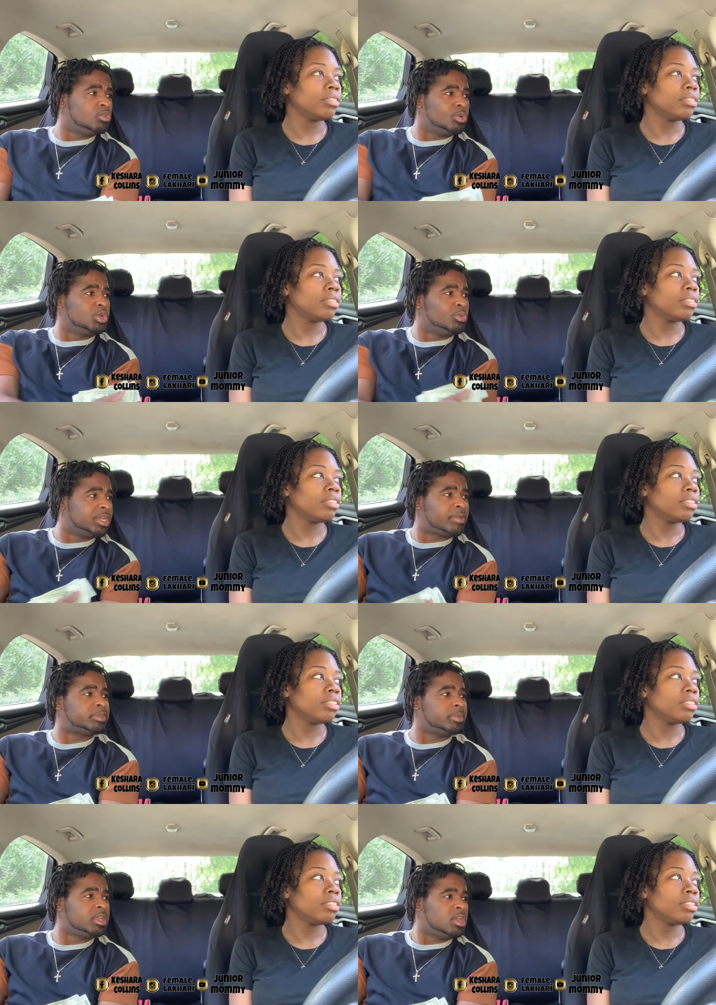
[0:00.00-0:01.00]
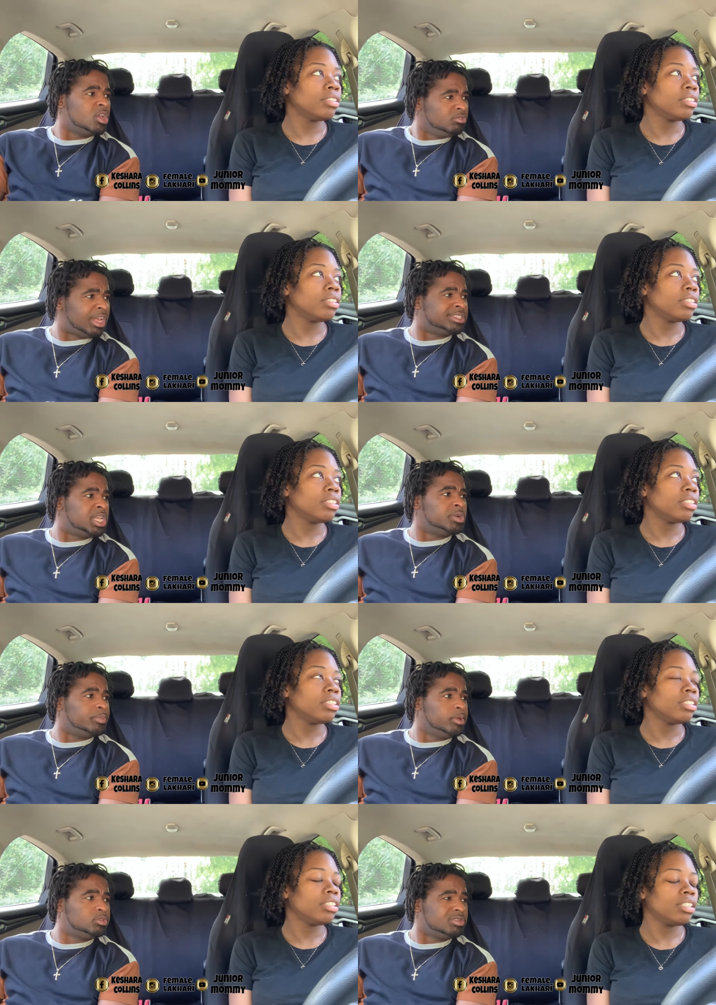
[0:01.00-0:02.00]
Speaker 1: when you really gave it to me? Think I still
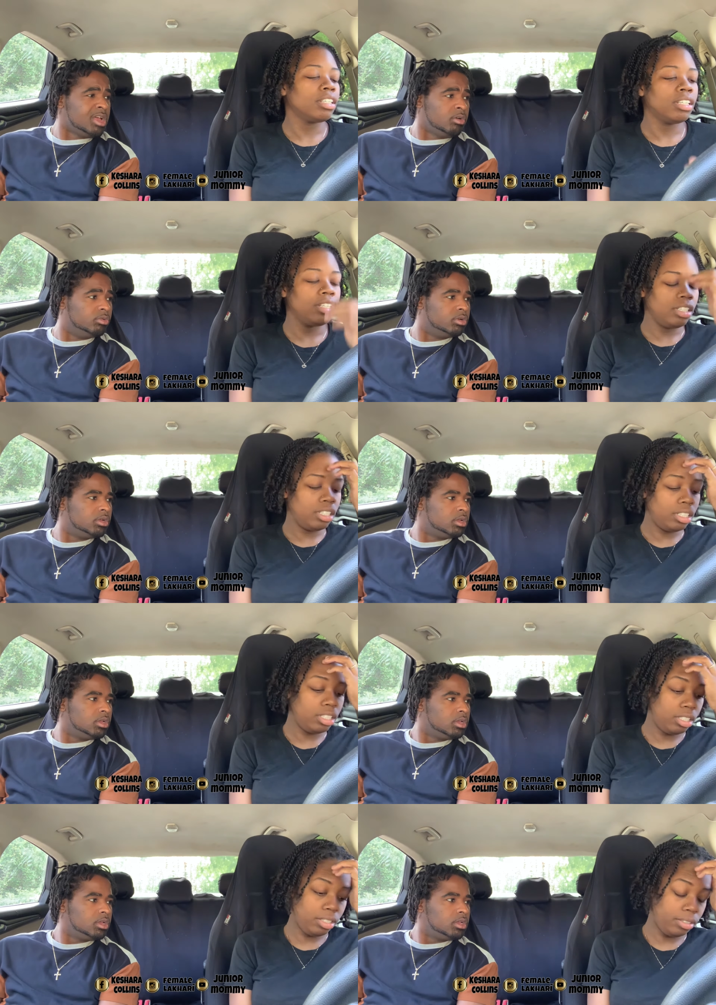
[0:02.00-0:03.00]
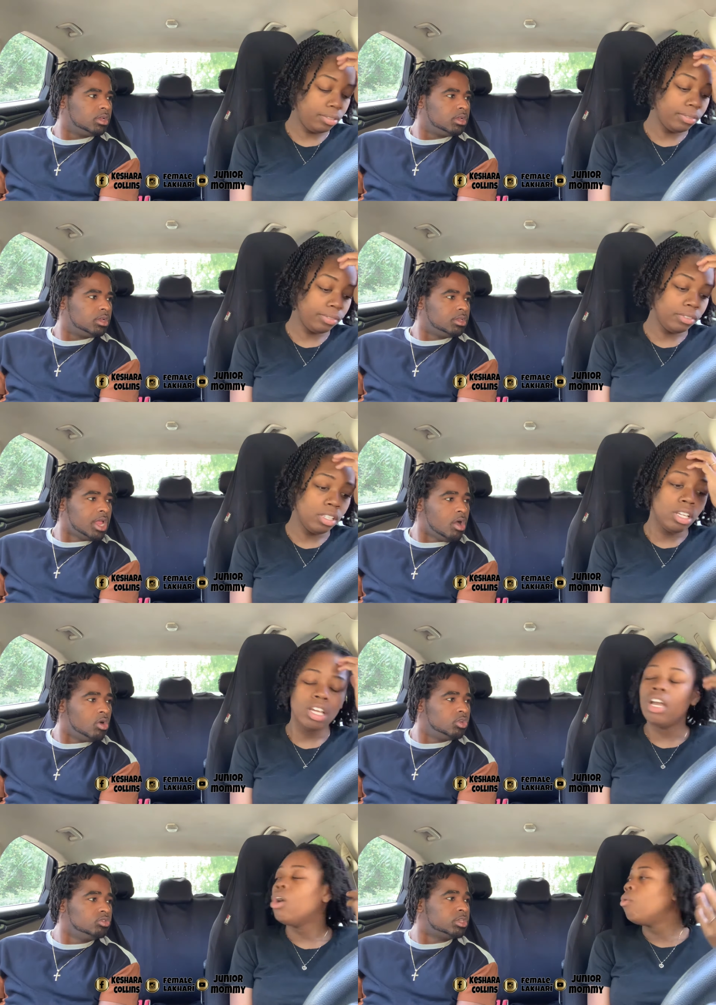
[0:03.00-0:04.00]
want to be with you? No.
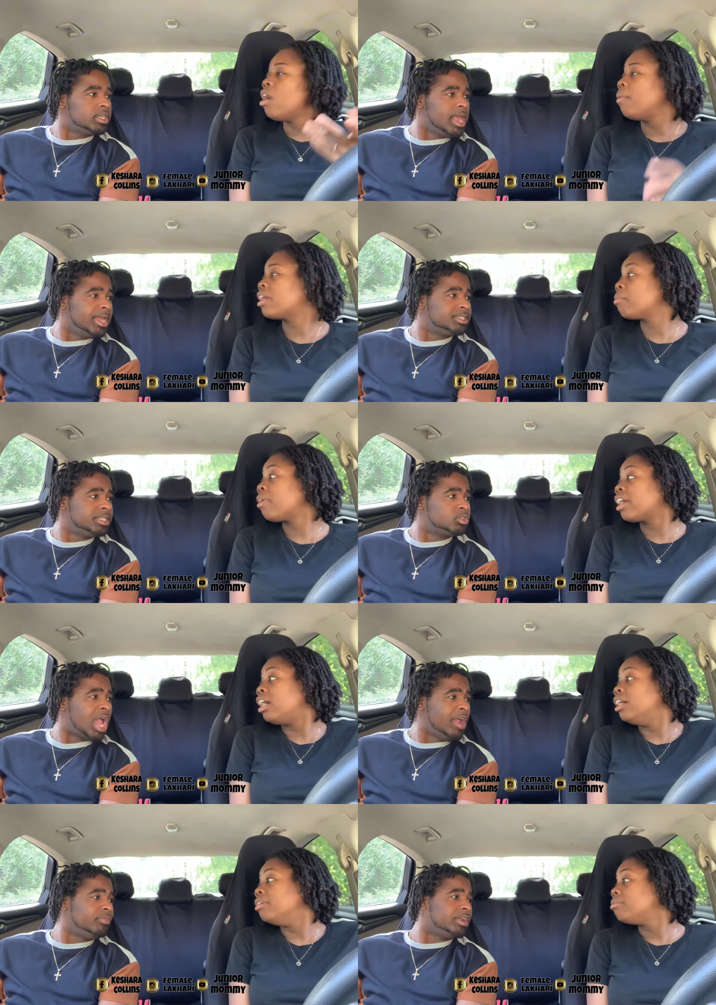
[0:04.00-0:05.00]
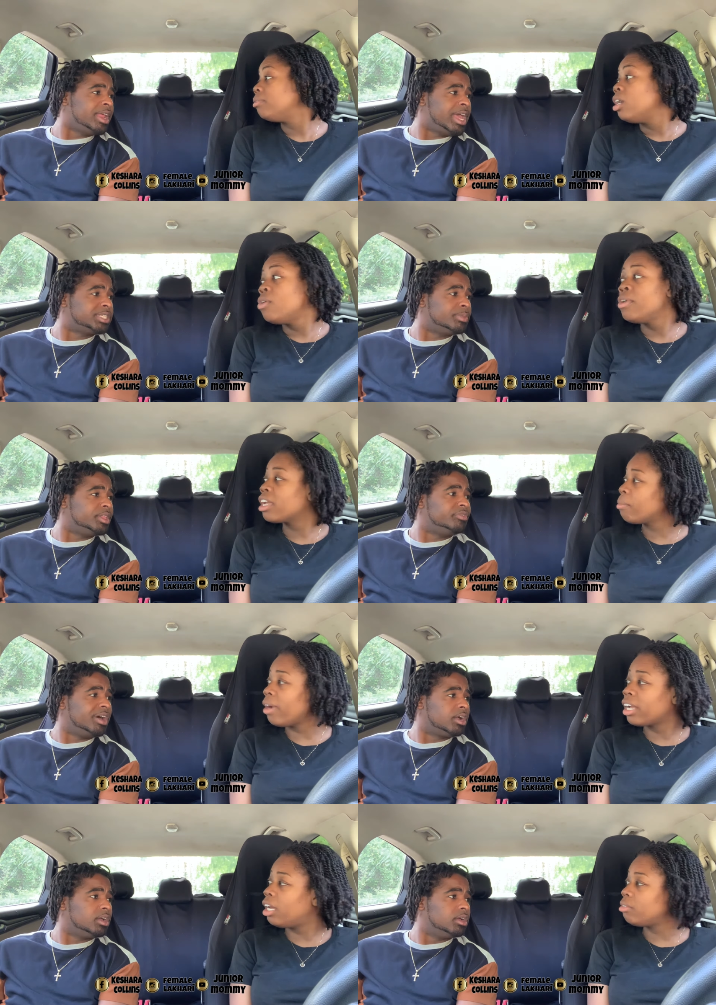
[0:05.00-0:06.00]
No, you was a well, nasty, trifling ass
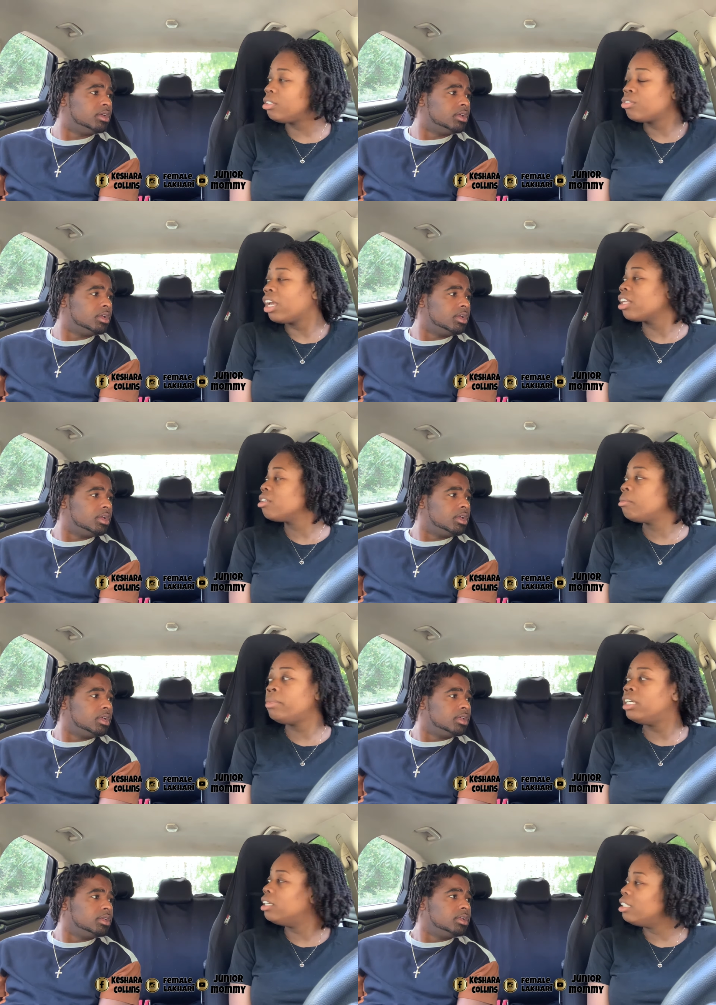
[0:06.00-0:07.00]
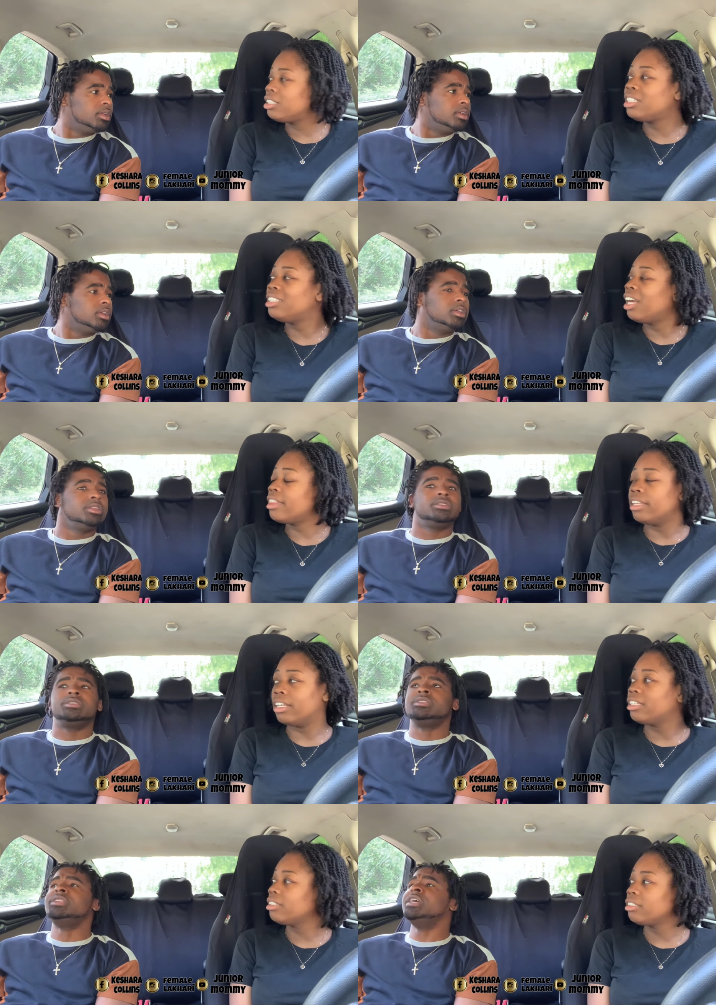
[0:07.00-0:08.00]
motherfucker.
Speaker 2: you came to admit uh, to
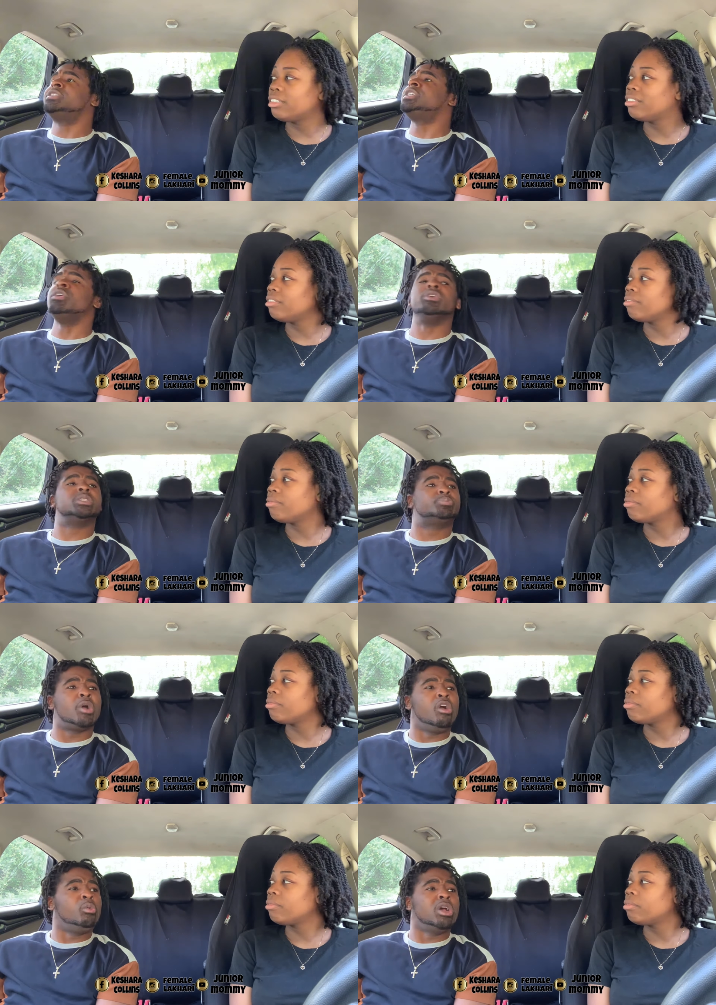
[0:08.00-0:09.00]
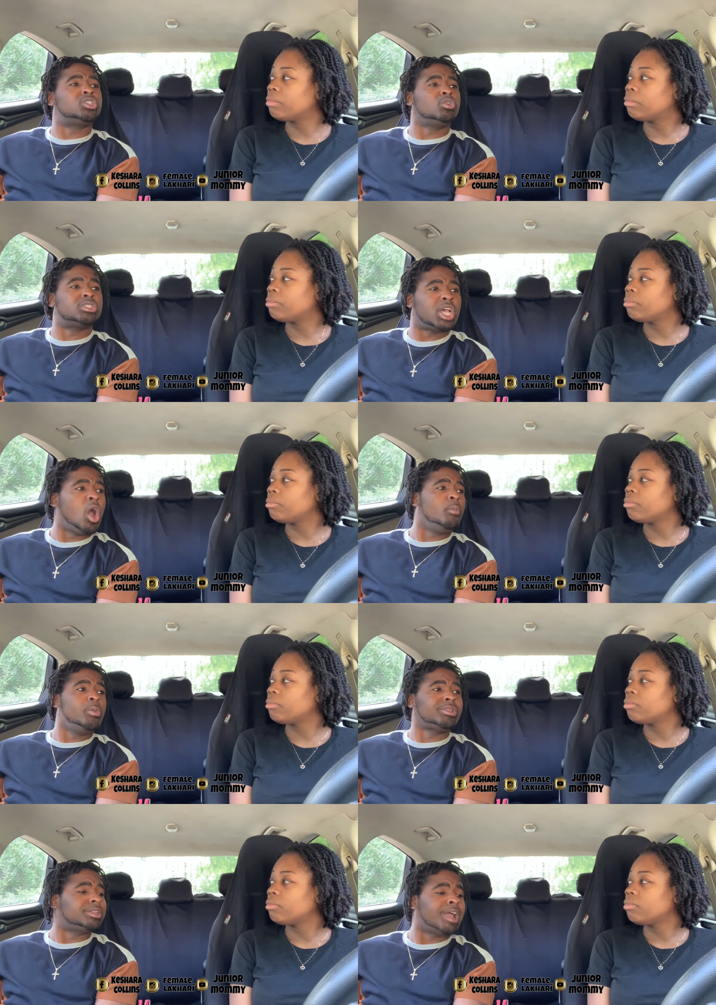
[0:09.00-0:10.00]
nothing.
Speaker 1: This shit was broke once you told
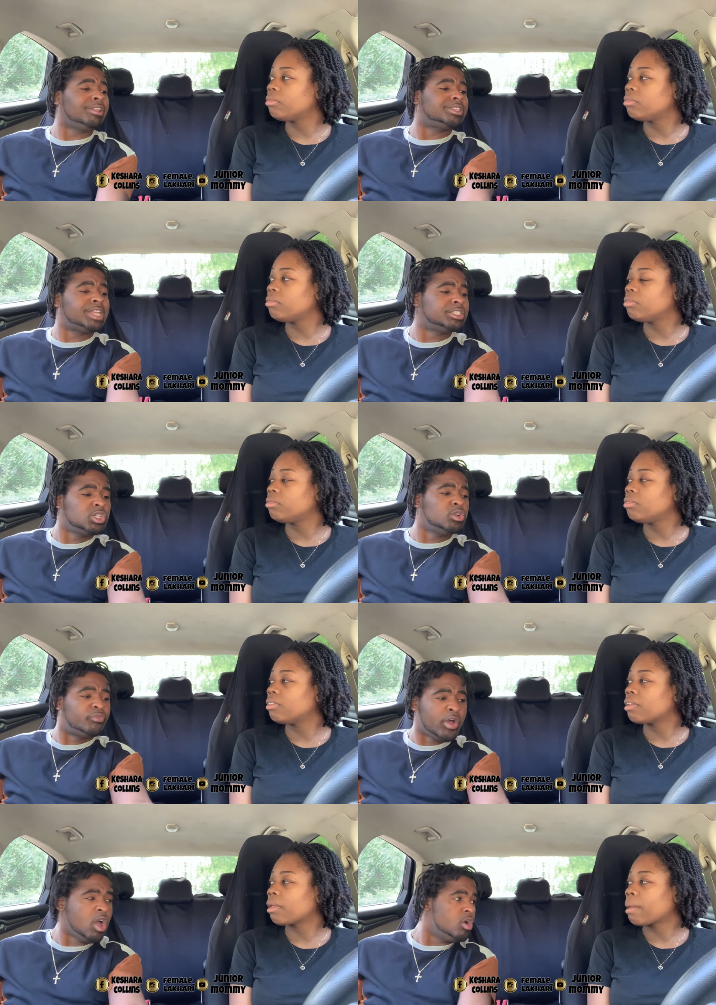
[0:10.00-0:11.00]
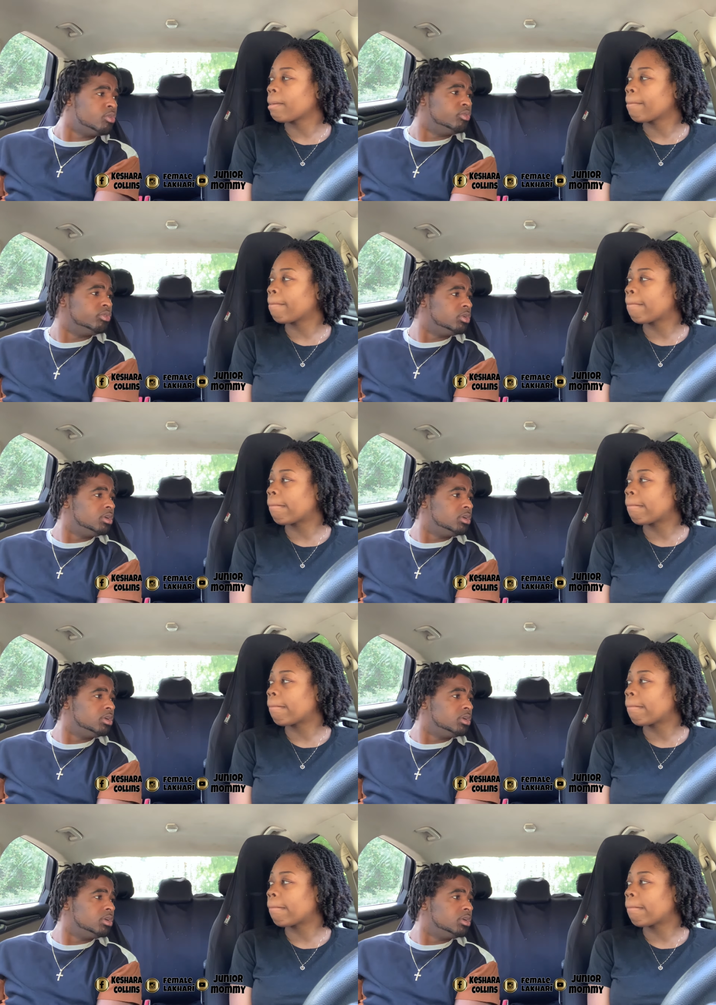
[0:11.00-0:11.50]
me what the doctor said to you on the phone.